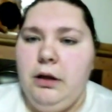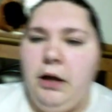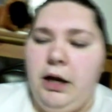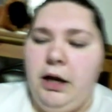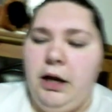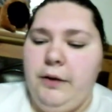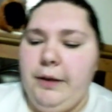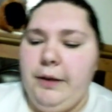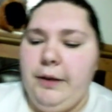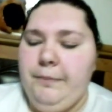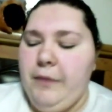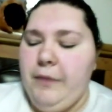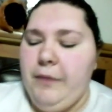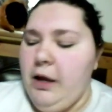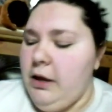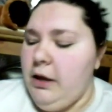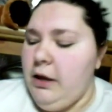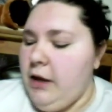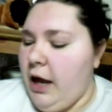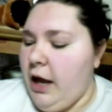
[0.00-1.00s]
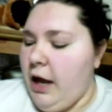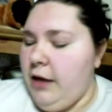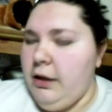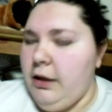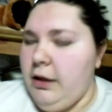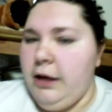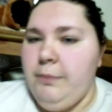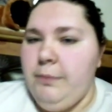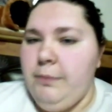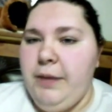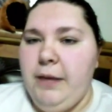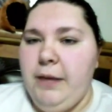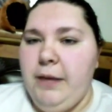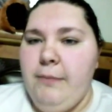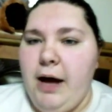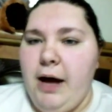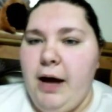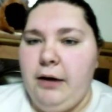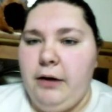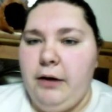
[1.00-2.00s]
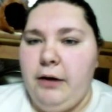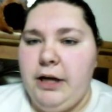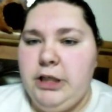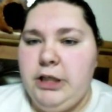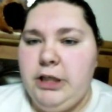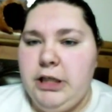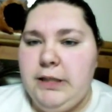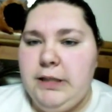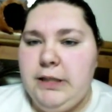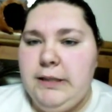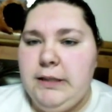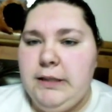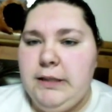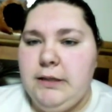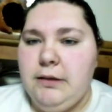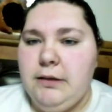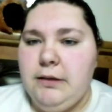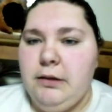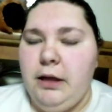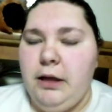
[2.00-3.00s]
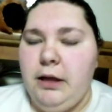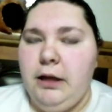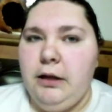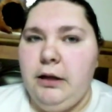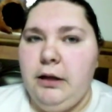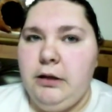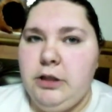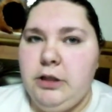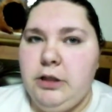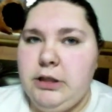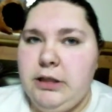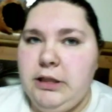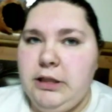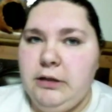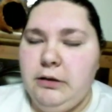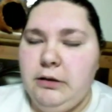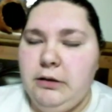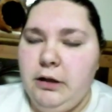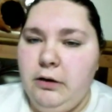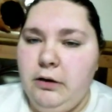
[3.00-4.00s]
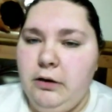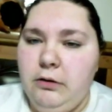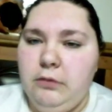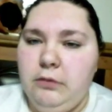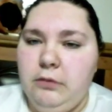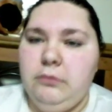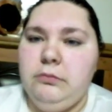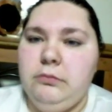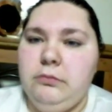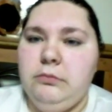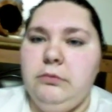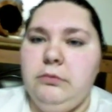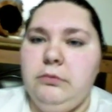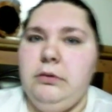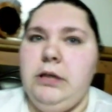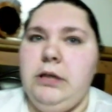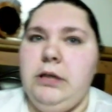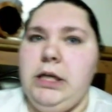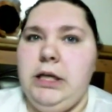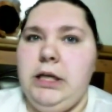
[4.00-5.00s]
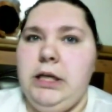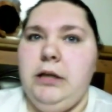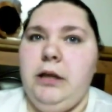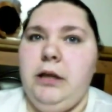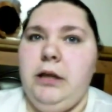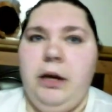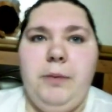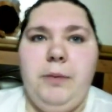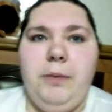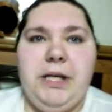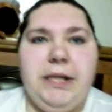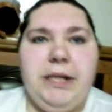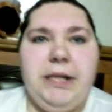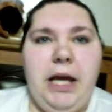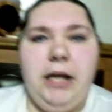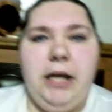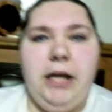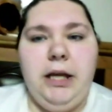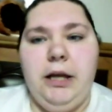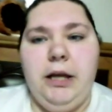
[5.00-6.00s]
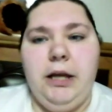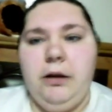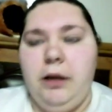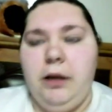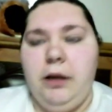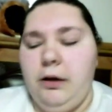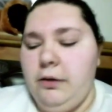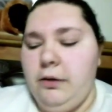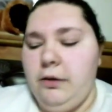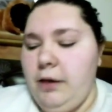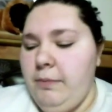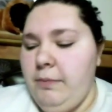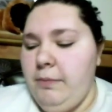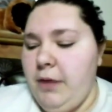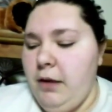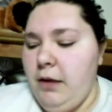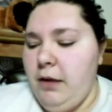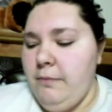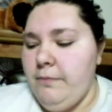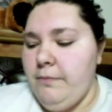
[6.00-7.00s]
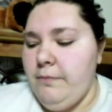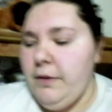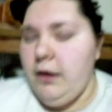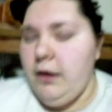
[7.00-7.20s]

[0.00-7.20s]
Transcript: anyway, not in like big moderations, like it just in little, like a piece of candy here and there type thing.